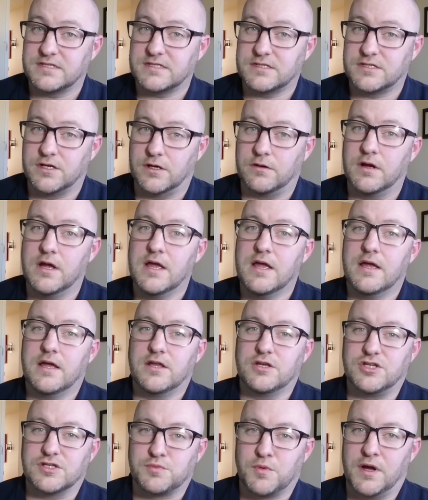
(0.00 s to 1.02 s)
So
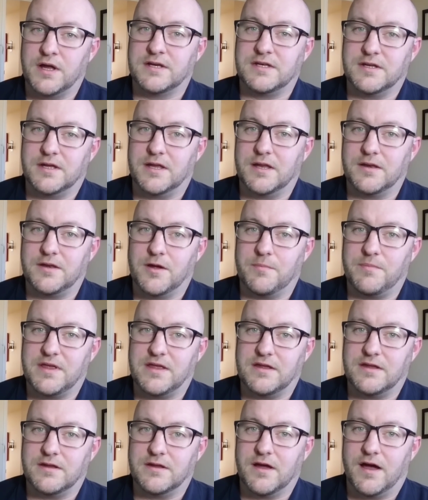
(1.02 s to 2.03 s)
just wanted to you know
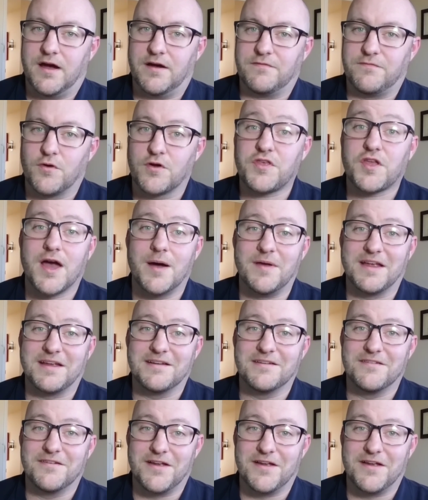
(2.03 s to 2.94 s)
be uh, forthcoming